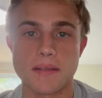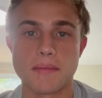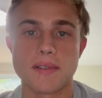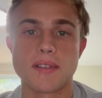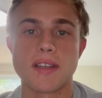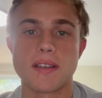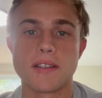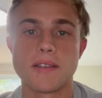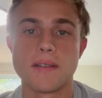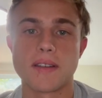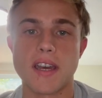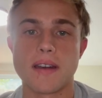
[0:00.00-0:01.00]
you must take
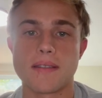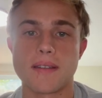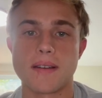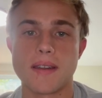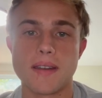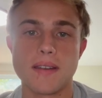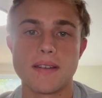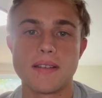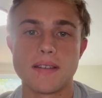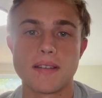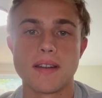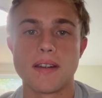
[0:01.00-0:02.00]
into account their
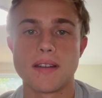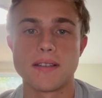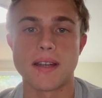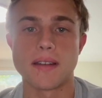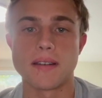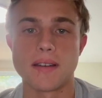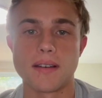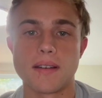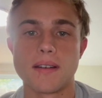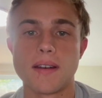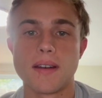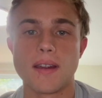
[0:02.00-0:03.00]
age, gender,